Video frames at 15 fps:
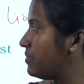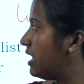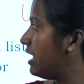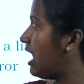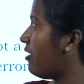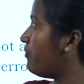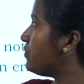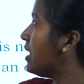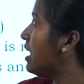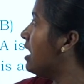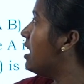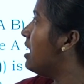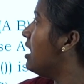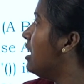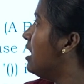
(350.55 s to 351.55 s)
Now,
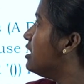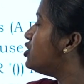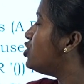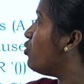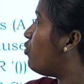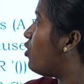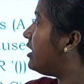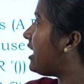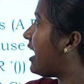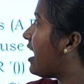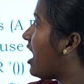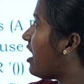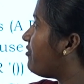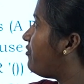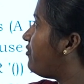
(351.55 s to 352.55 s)
so what I
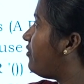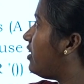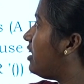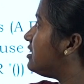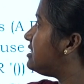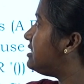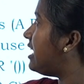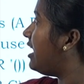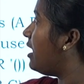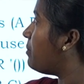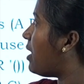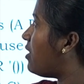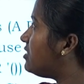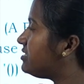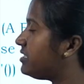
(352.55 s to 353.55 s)
have said
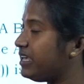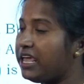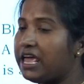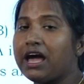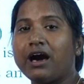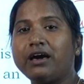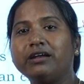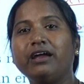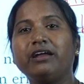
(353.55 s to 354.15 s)
about CAR,